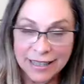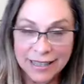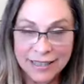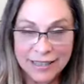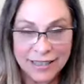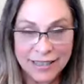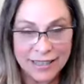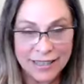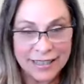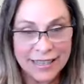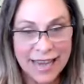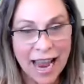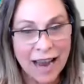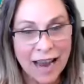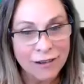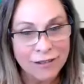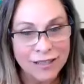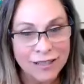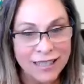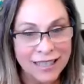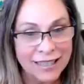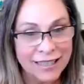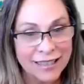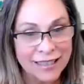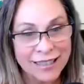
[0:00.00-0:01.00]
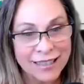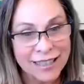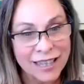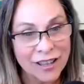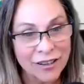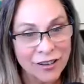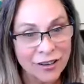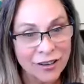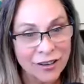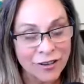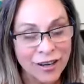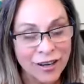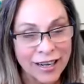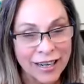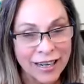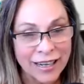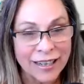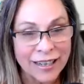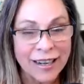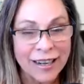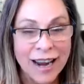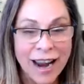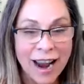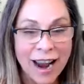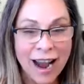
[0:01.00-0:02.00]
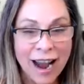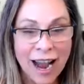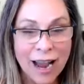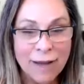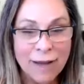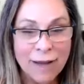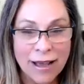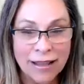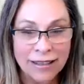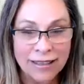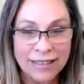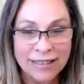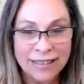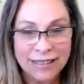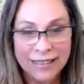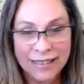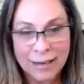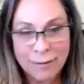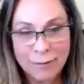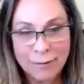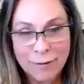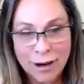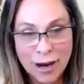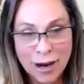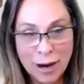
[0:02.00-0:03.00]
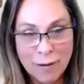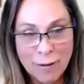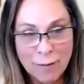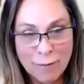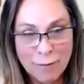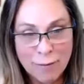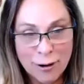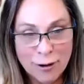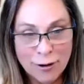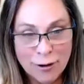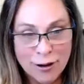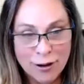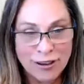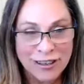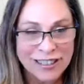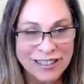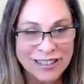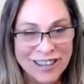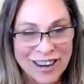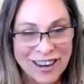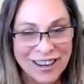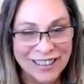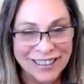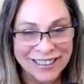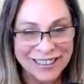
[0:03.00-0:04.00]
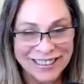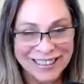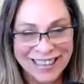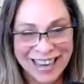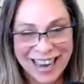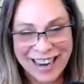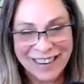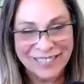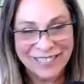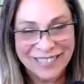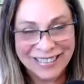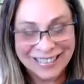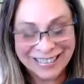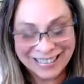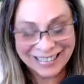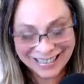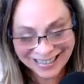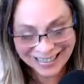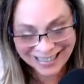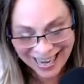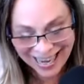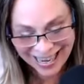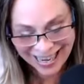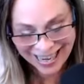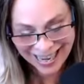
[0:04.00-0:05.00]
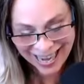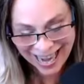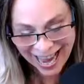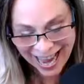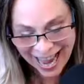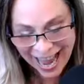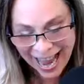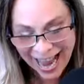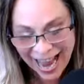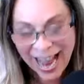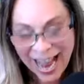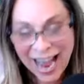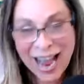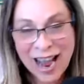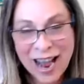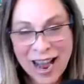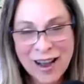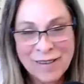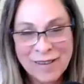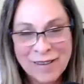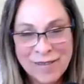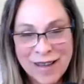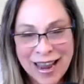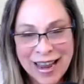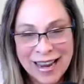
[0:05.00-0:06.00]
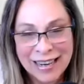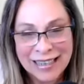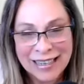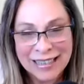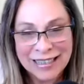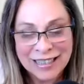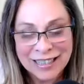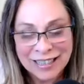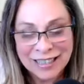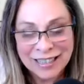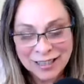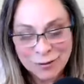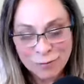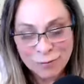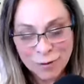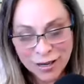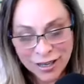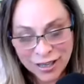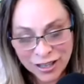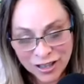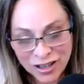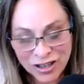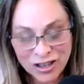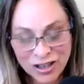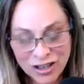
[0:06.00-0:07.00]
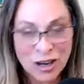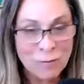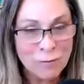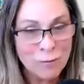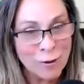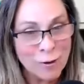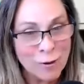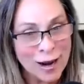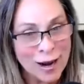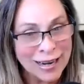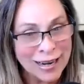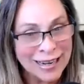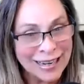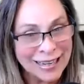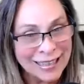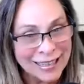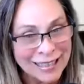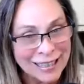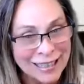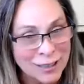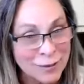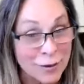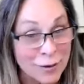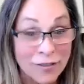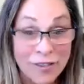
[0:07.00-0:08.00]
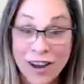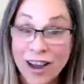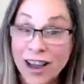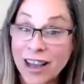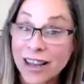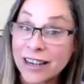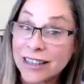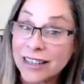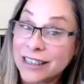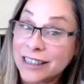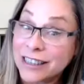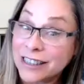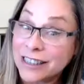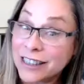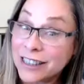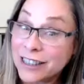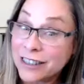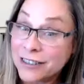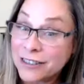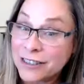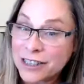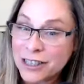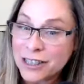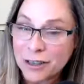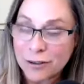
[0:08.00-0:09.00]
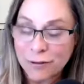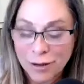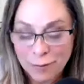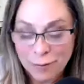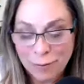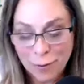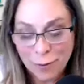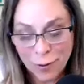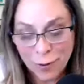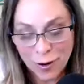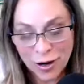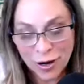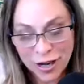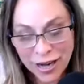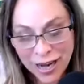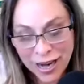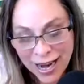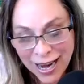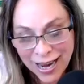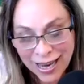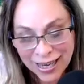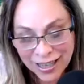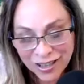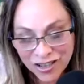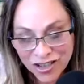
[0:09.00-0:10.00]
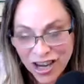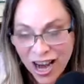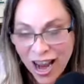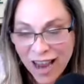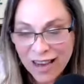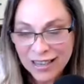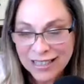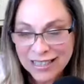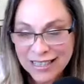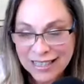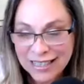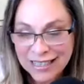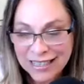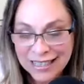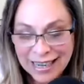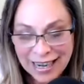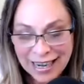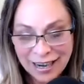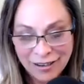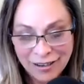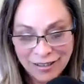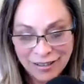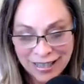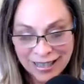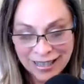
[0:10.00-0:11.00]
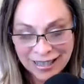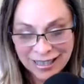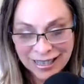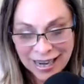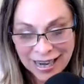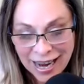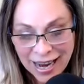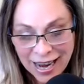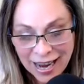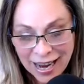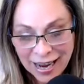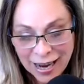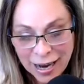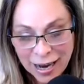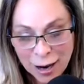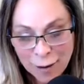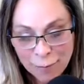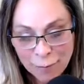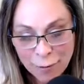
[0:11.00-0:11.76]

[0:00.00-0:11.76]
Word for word: This is Housing Southern Oregon. I'm Alice Lema. I'm a broker at John L. Scott Real Estate um, and just want to jump right in because we've got good news to report. Jackson County uh,